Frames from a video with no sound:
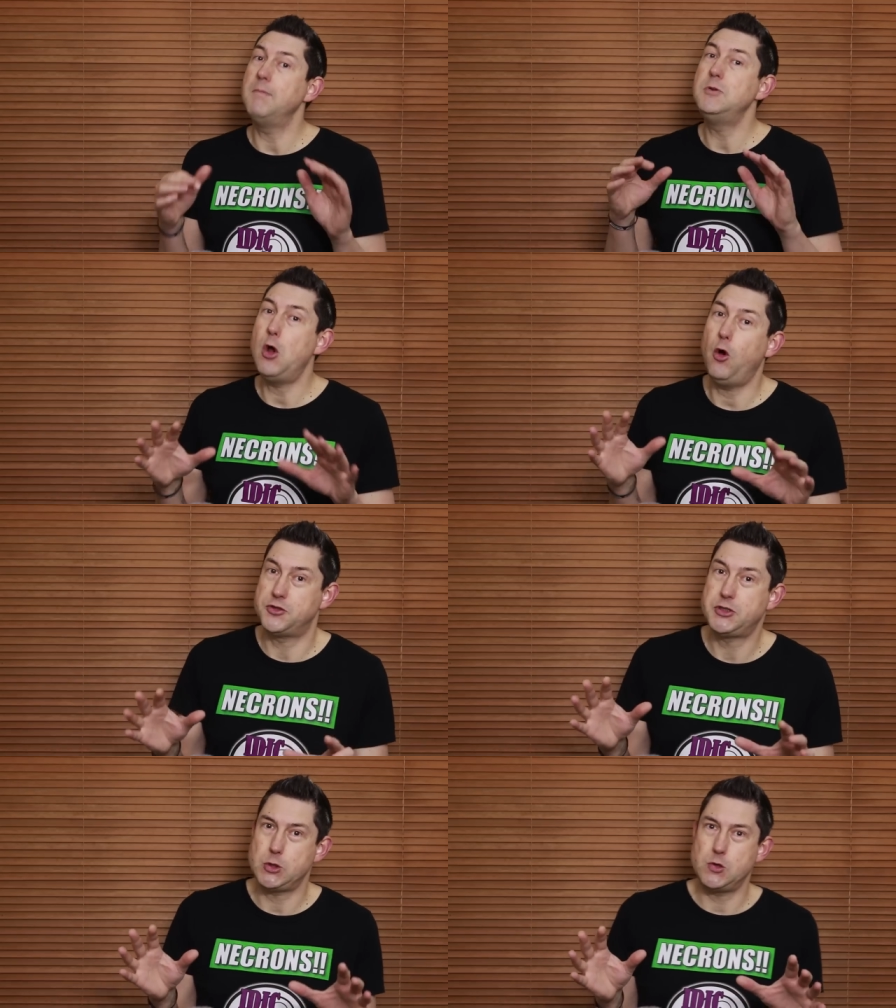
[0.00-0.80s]
I'm
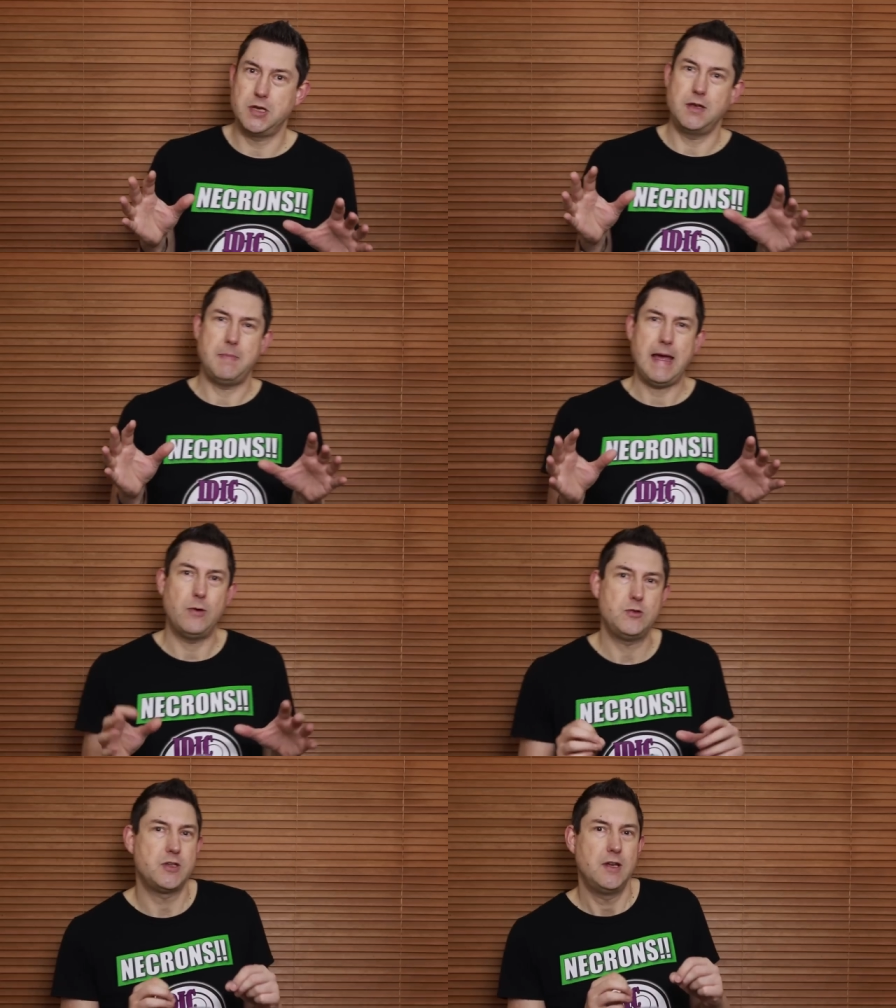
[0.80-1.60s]
not talking
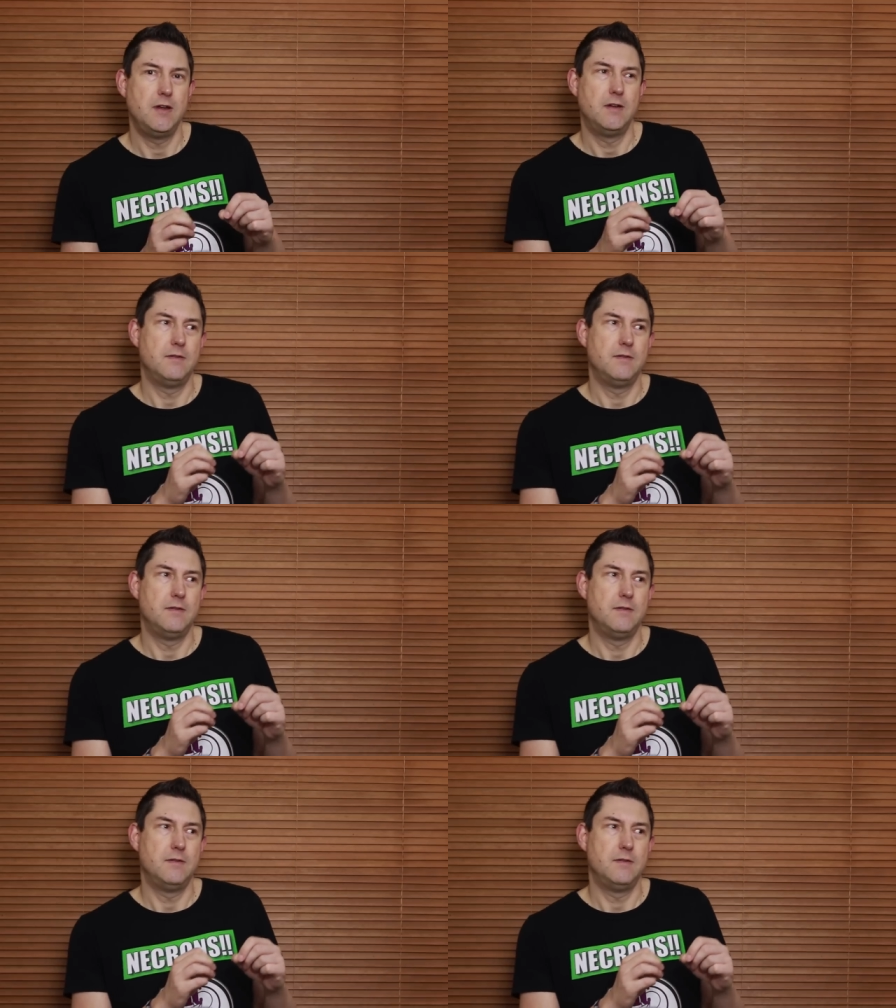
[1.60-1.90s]
about